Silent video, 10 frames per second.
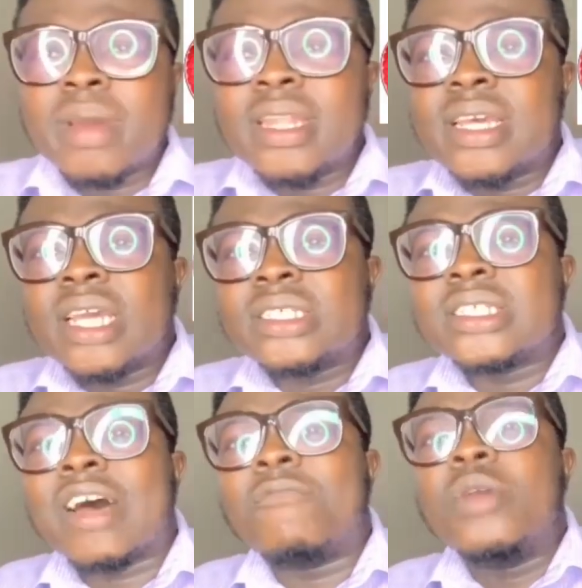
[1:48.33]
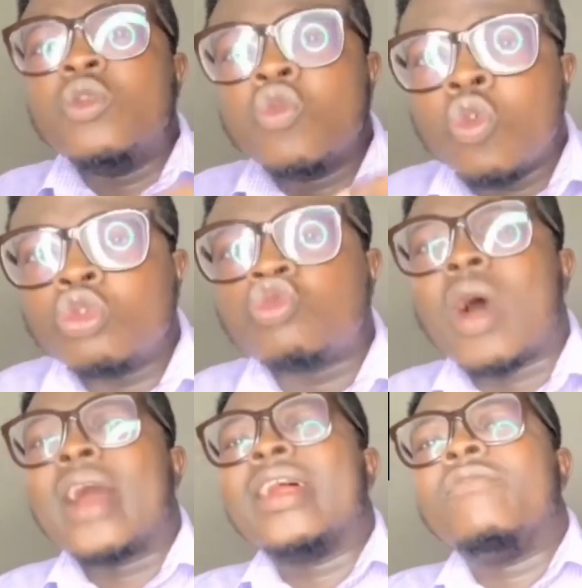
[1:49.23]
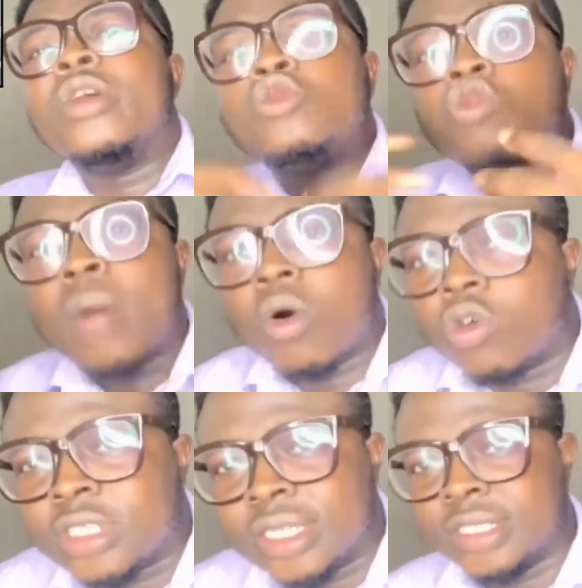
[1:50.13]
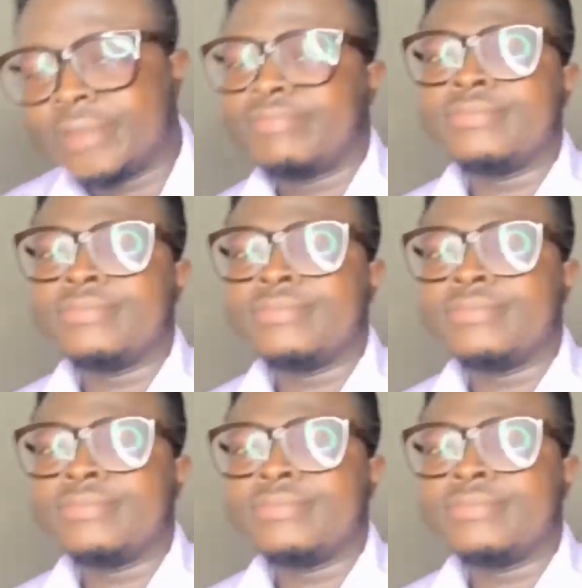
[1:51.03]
medications have been known to aggravate stomach ulcers.